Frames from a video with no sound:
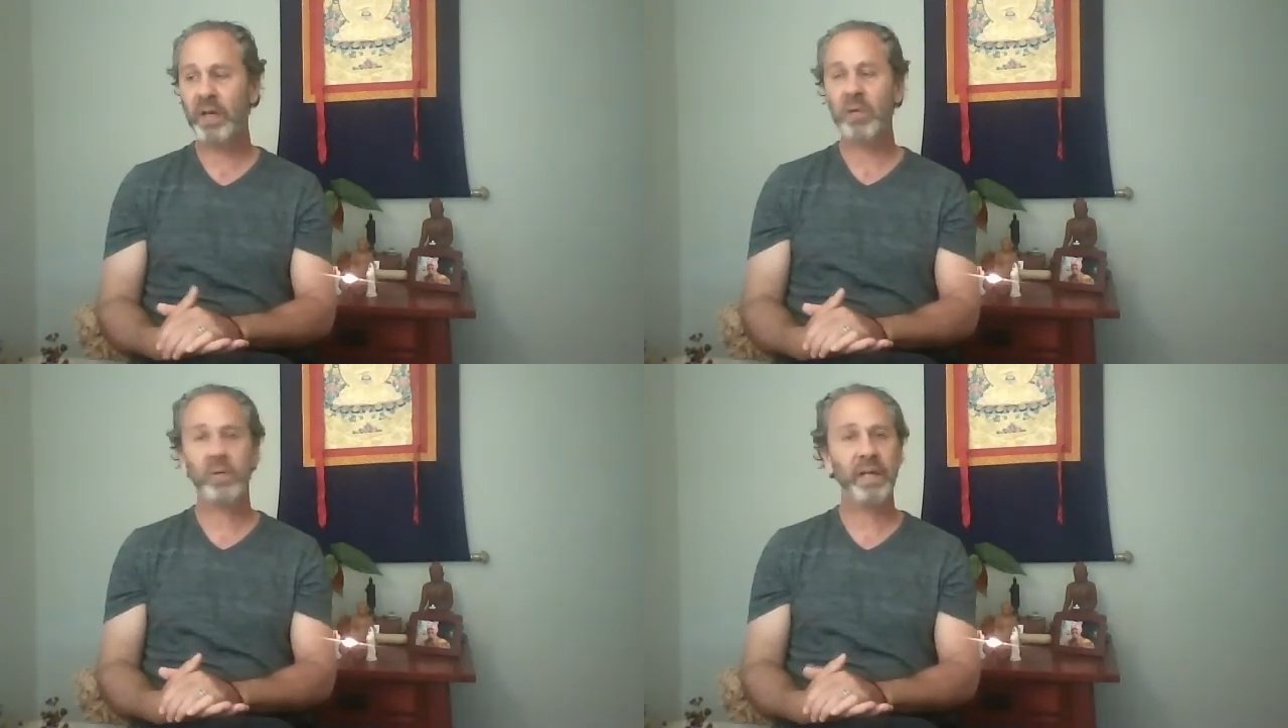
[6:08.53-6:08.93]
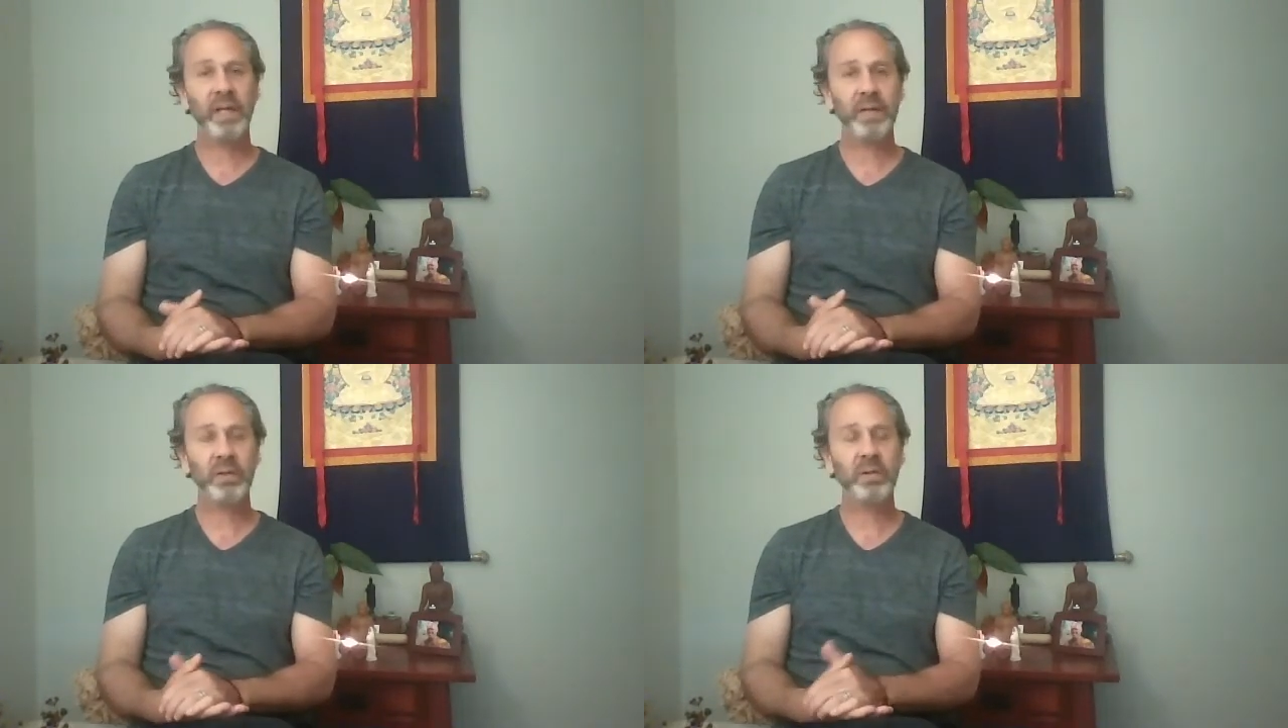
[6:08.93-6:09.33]
we're
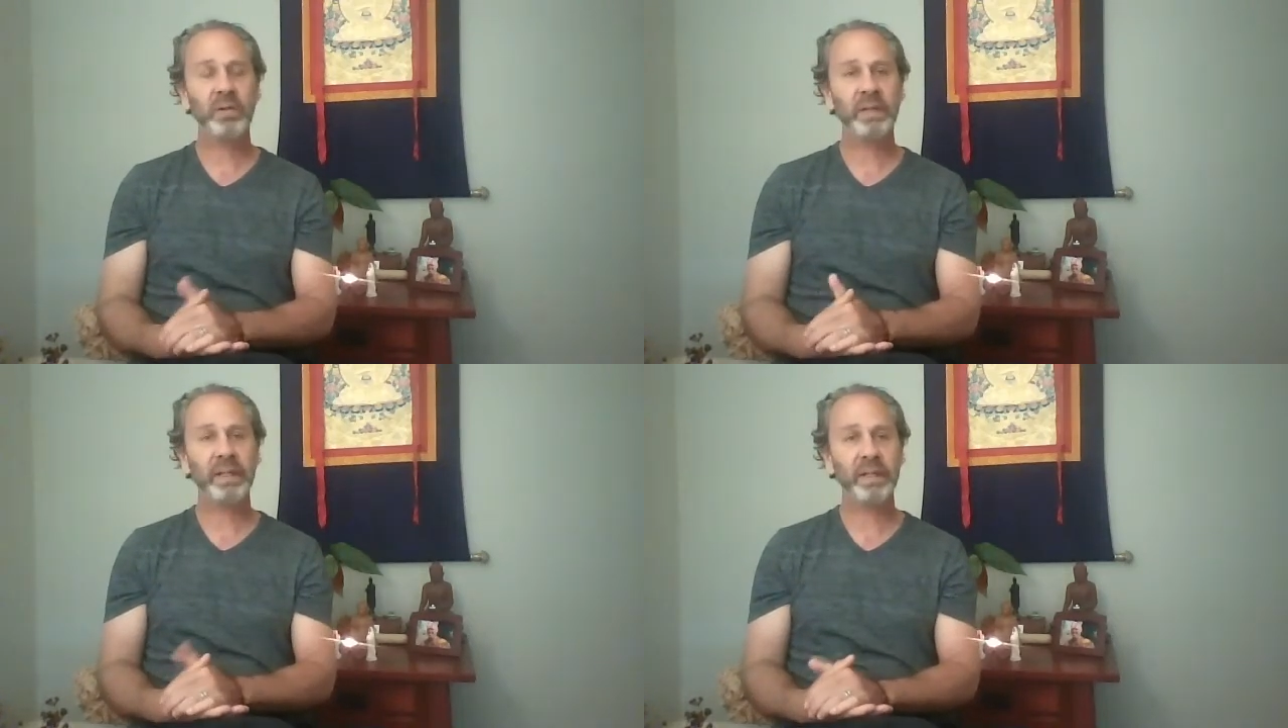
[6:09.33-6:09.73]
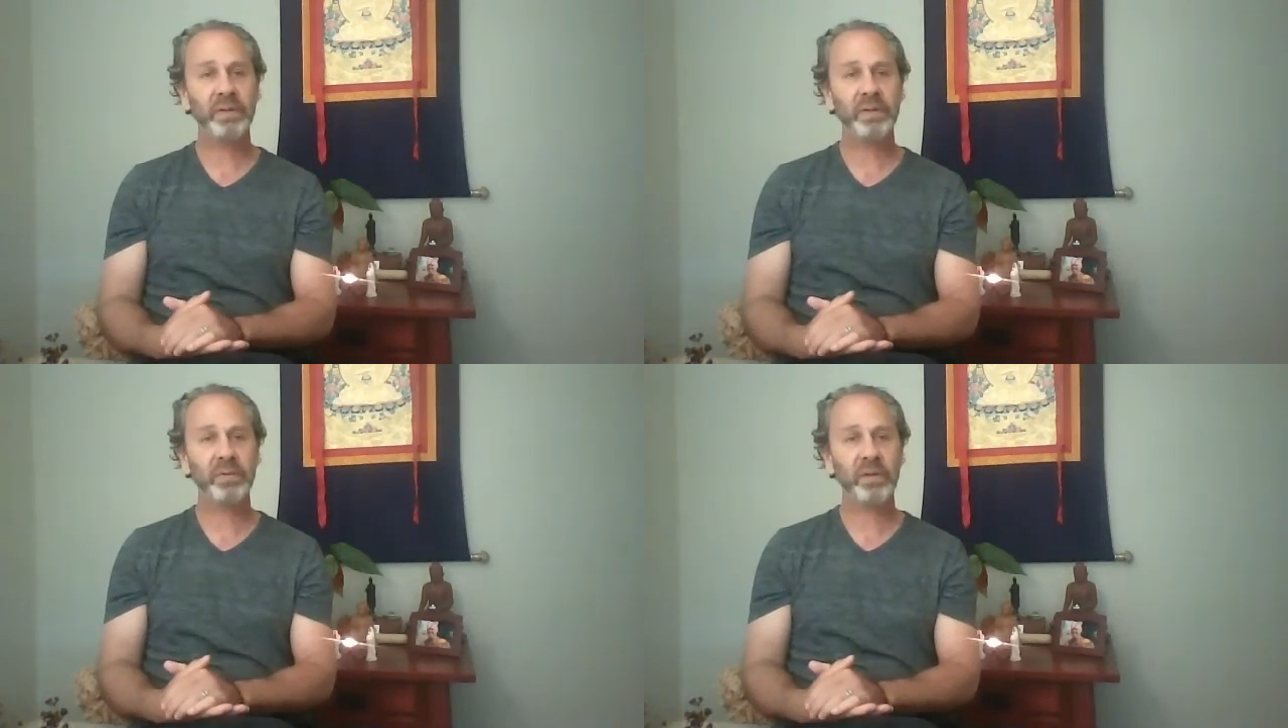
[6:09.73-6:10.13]
not totally in
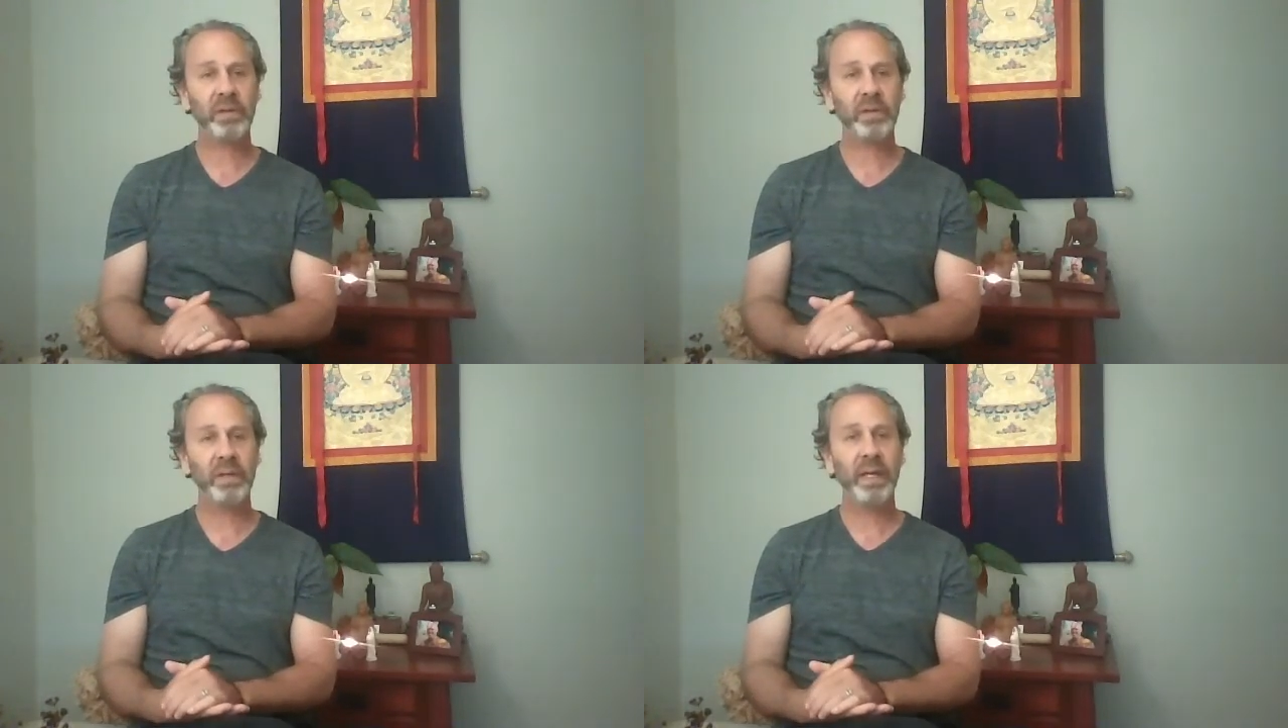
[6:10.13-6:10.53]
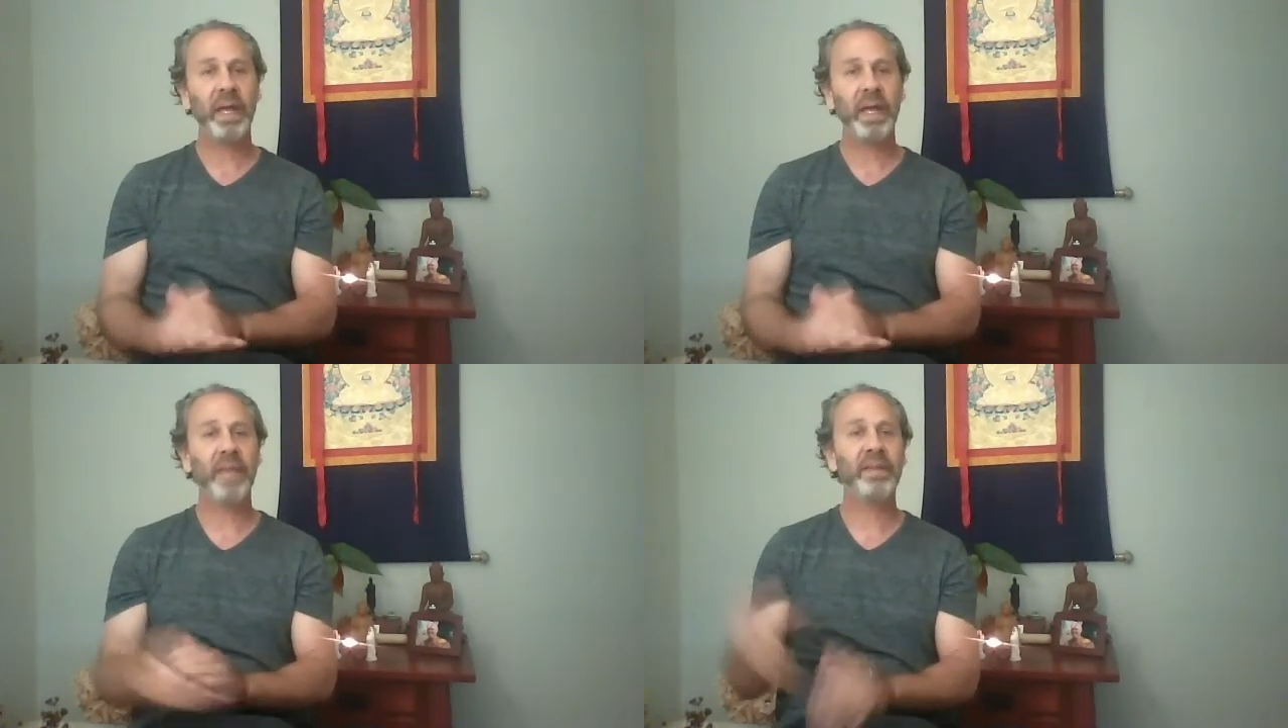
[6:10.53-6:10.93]
control.
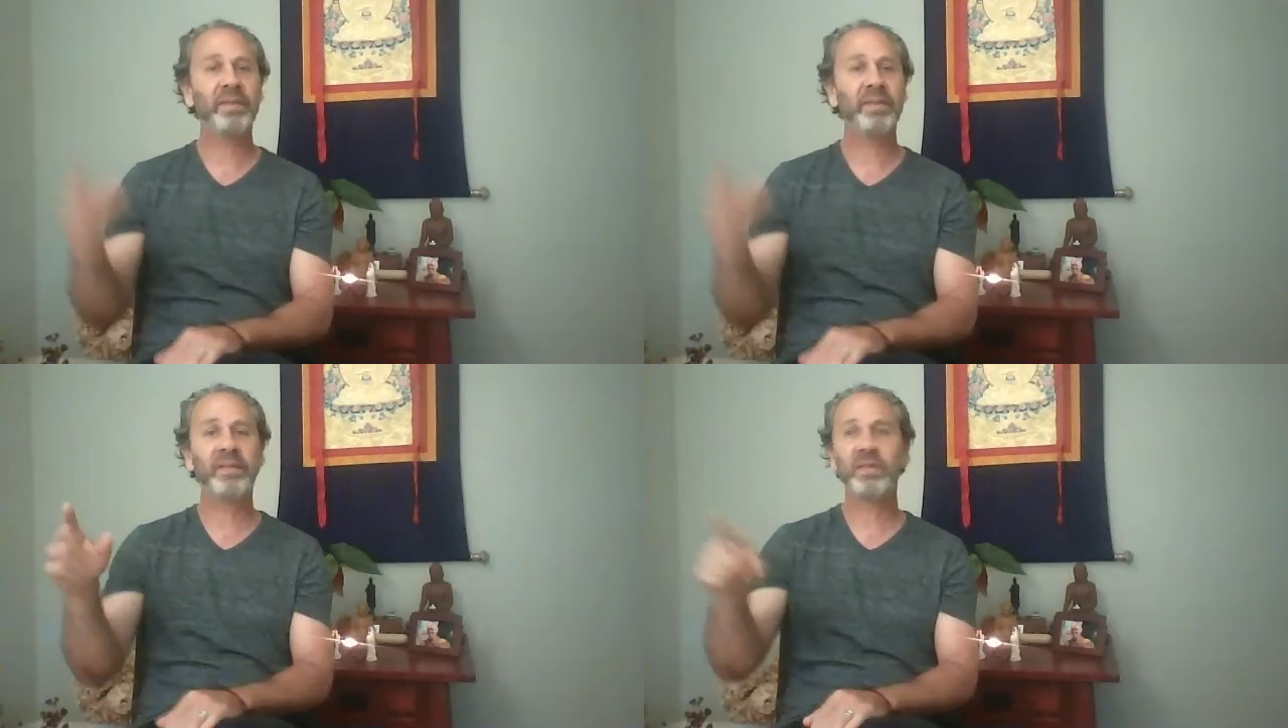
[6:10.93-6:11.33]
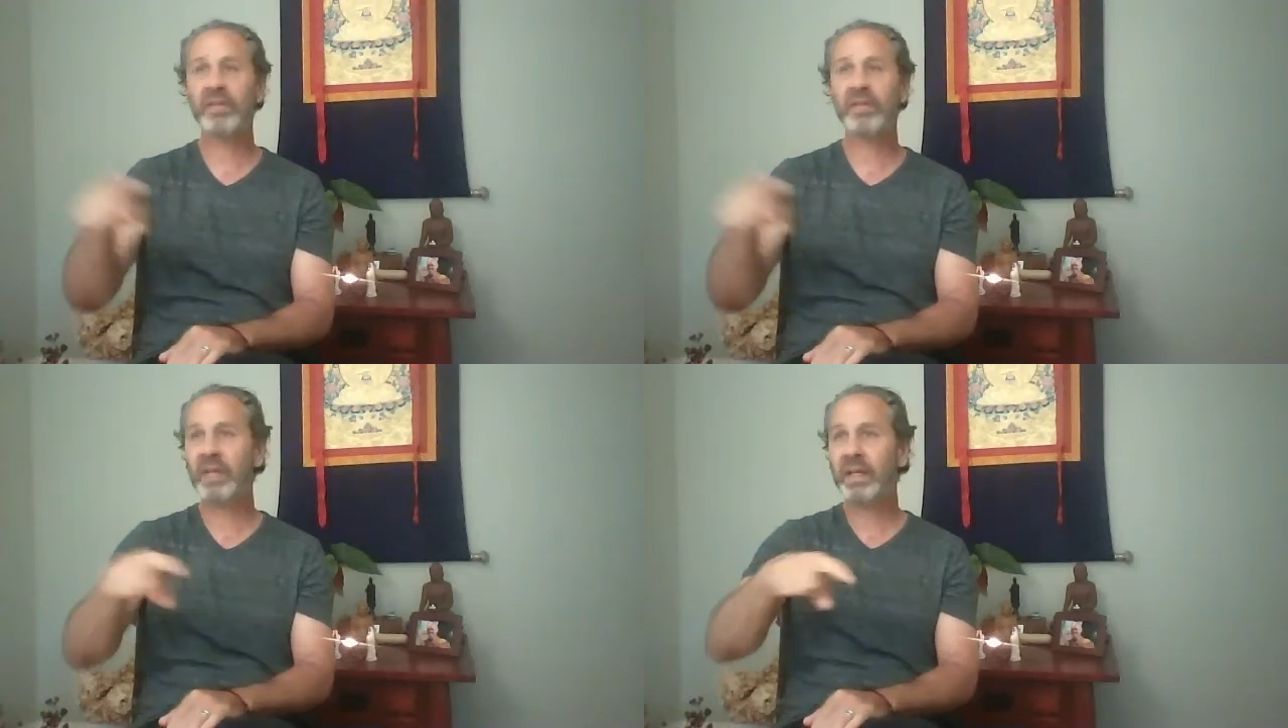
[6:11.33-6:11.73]
And this is
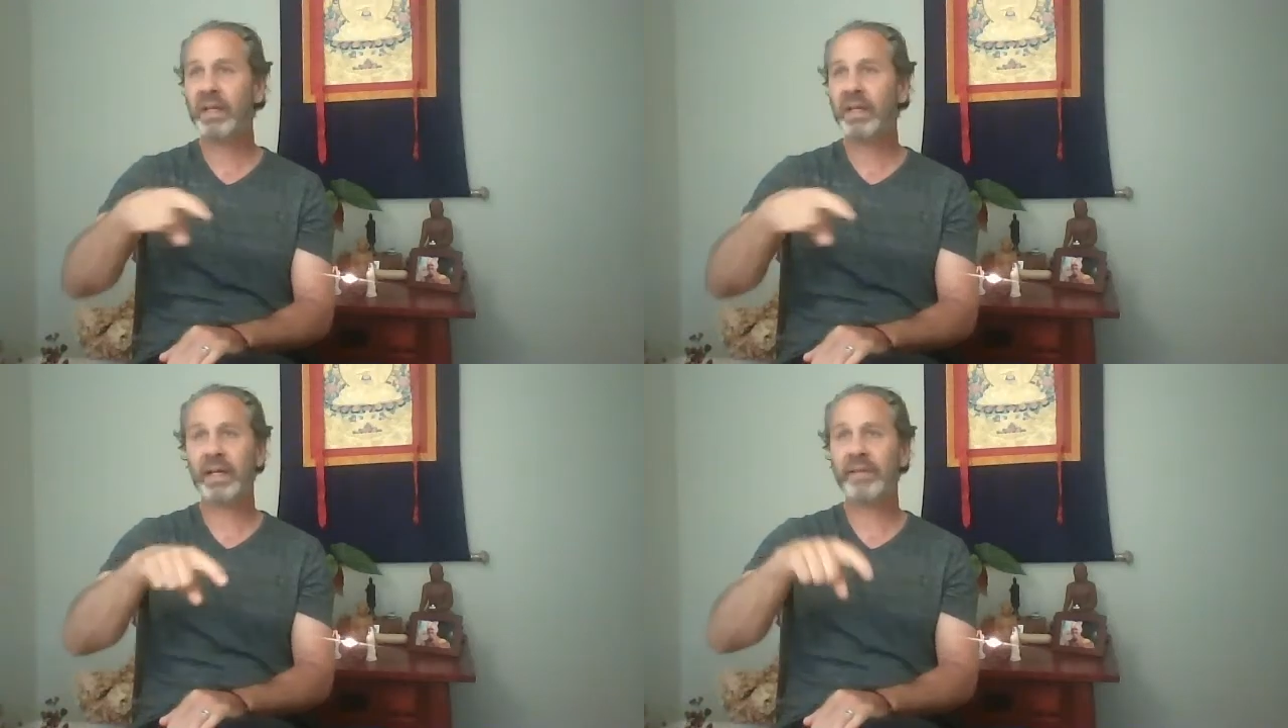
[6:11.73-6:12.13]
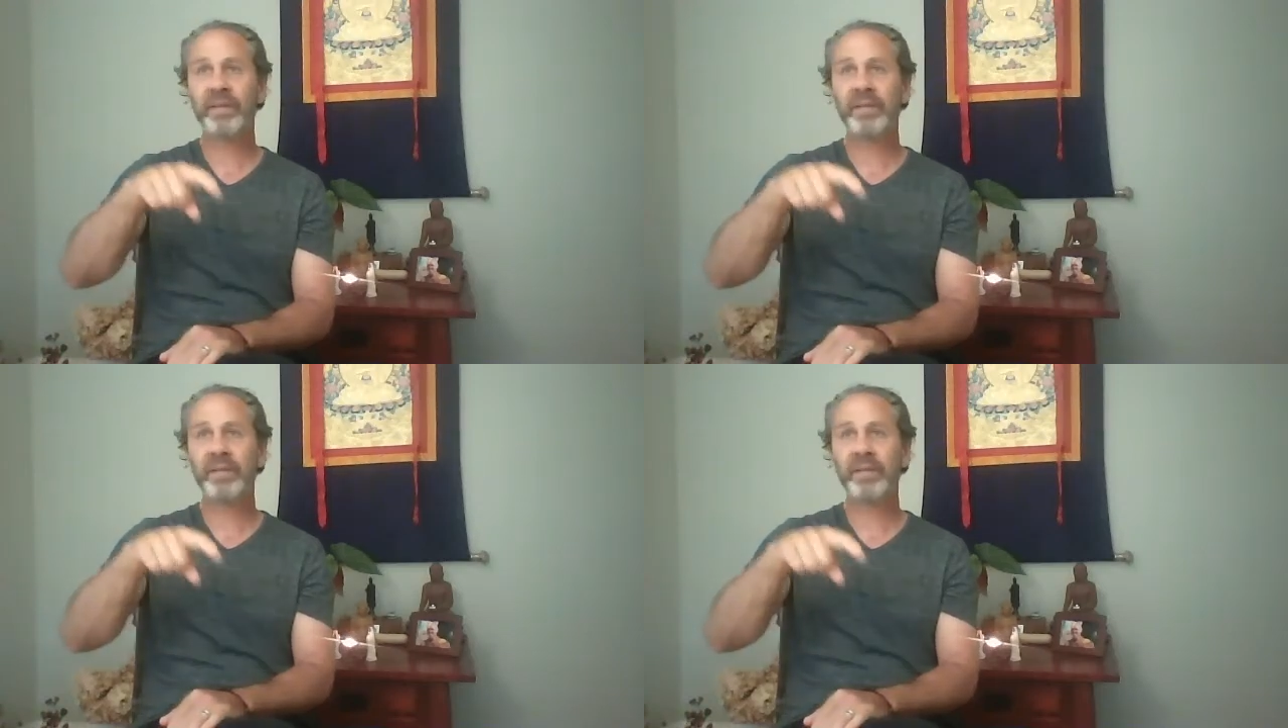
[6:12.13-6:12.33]
just kind of,